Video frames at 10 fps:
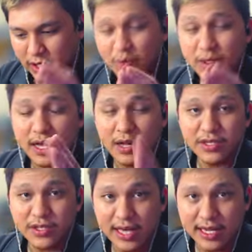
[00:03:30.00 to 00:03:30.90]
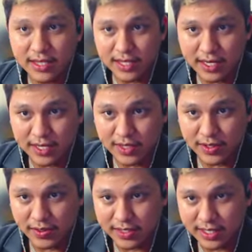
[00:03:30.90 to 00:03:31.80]
You will also enter
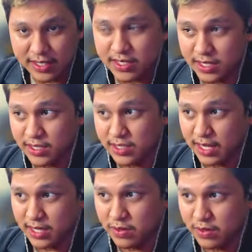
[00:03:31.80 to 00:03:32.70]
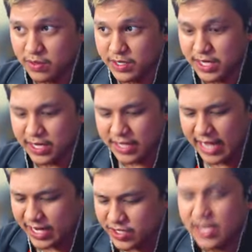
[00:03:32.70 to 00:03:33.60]
dito sa seer state, which is
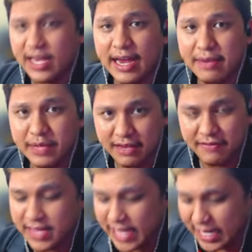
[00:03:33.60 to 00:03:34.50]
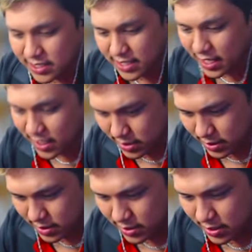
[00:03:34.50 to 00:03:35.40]
actually, I believe, 10
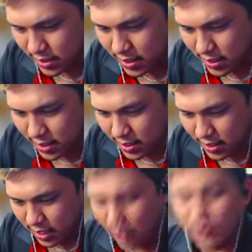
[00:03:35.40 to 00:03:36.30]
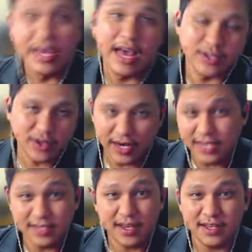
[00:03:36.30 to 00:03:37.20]
seconds. Oh, yeah, sorry,
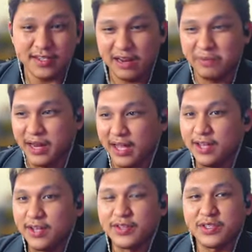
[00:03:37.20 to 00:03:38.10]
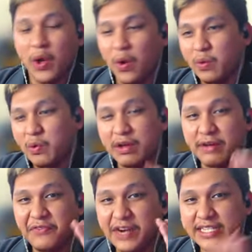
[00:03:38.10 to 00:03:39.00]
8 seconds lang pala. So,
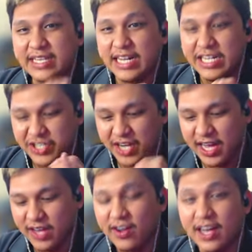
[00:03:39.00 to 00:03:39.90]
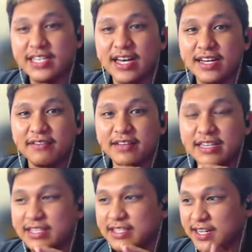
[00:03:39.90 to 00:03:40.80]
first skill, tsaka yung kanyang
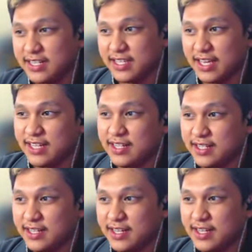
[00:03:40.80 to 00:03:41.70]
third skill,